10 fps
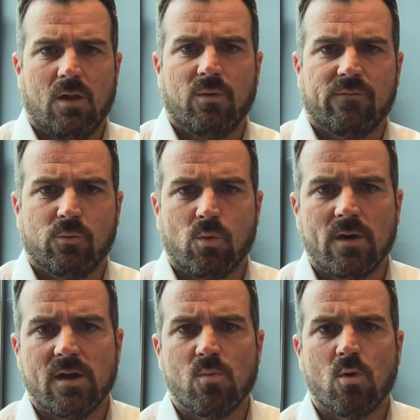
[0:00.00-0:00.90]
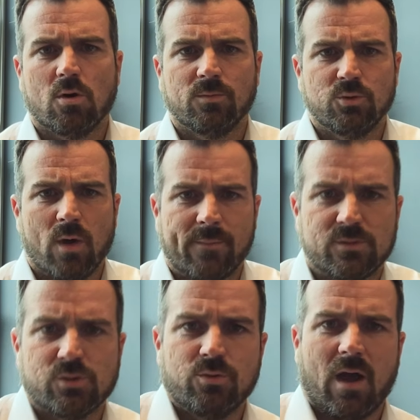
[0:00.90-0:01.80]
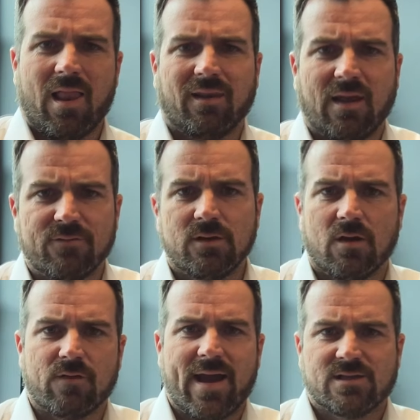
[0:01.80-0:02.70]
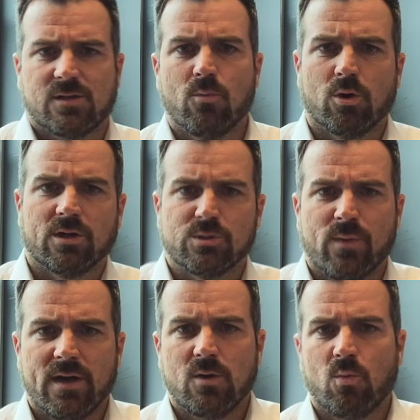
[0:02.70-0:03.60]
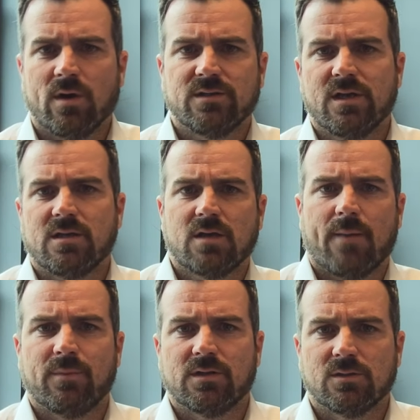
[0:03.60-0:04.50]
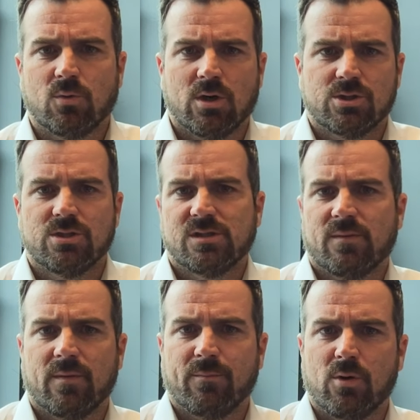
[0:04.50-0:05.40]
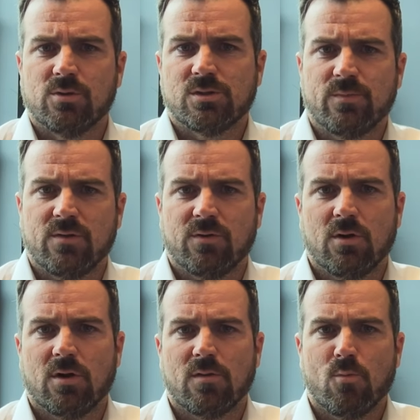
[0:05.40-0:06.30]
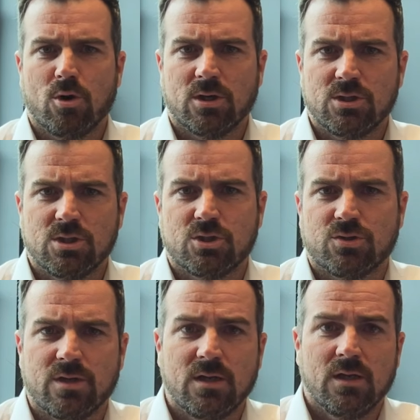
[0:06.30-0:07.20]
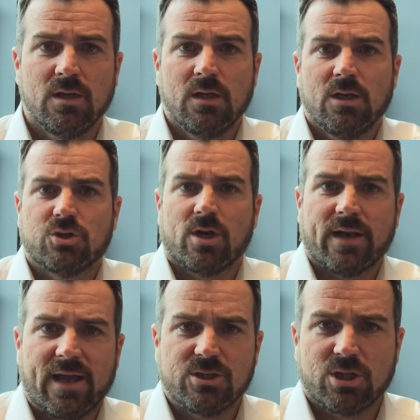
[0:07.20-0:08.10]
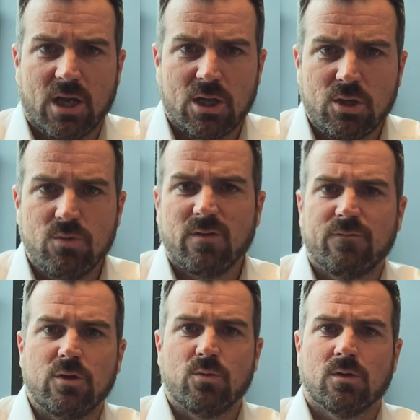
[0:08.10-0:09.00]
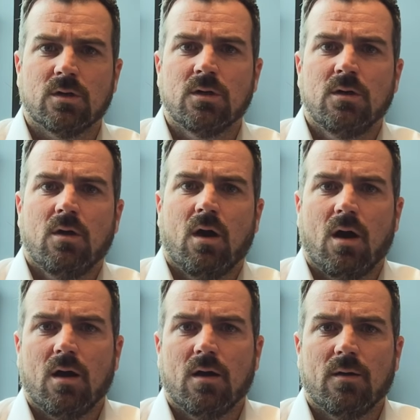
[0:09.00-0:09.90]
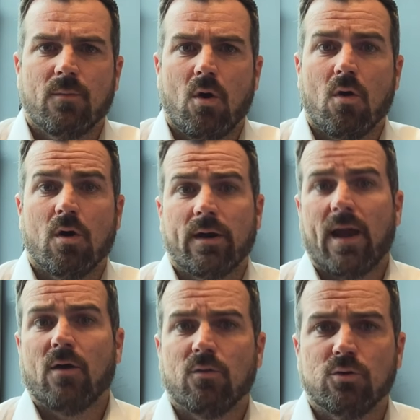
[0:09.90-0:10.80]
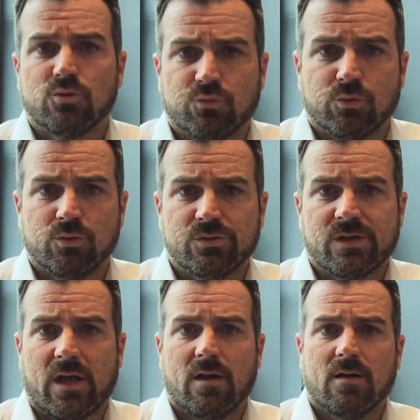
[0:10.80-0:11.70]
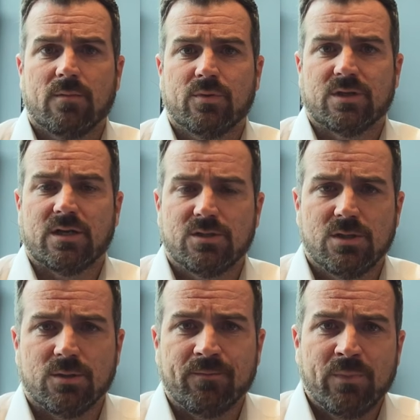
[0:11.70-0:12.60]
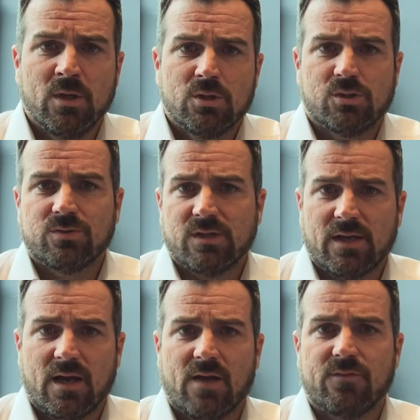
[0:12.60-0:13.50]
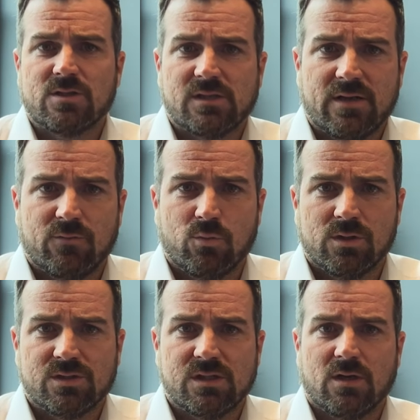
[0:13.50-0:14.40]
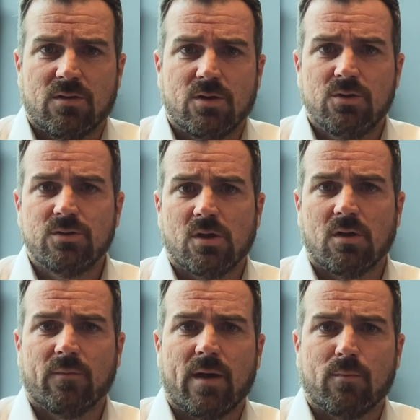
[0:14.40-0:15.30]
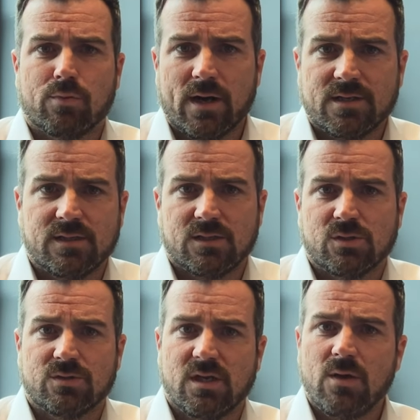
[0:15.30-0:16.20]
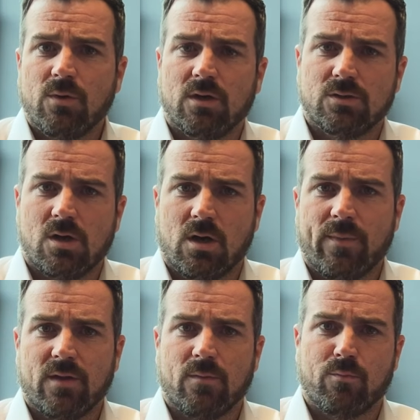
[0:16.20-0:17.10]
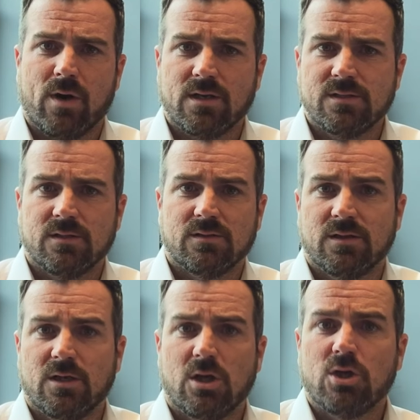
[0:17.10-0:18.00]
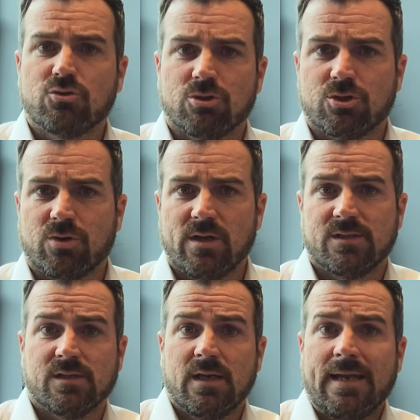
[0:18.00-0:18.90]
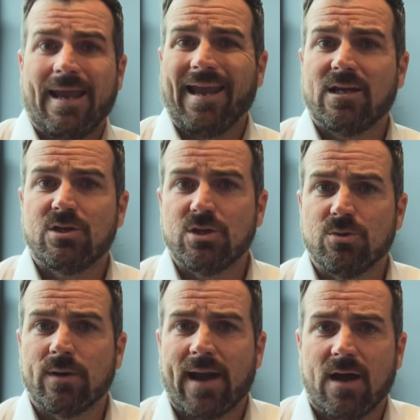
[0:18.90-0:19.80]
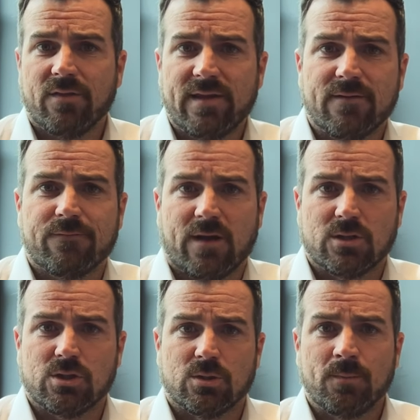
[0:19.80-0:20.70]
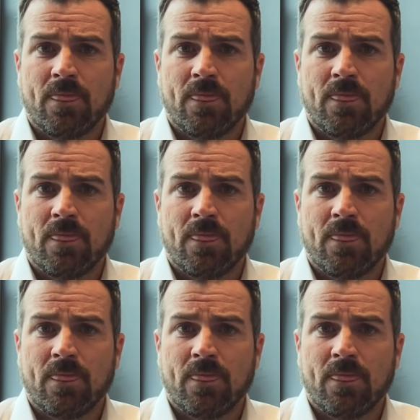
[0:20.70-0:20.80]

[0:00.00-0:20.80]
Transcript: Hello everyone and welcome to episode 11 of Ask Mortgage Mike, where I take topics and questions that have been posed to me regarding the mortgage industry and try to educate you, the viewer, on how those rules pertain to you. So today, obviously, everyone's seen on the news all about Brexit. So today we're going to talk about Brexit, interest rates, and you and how they affect you.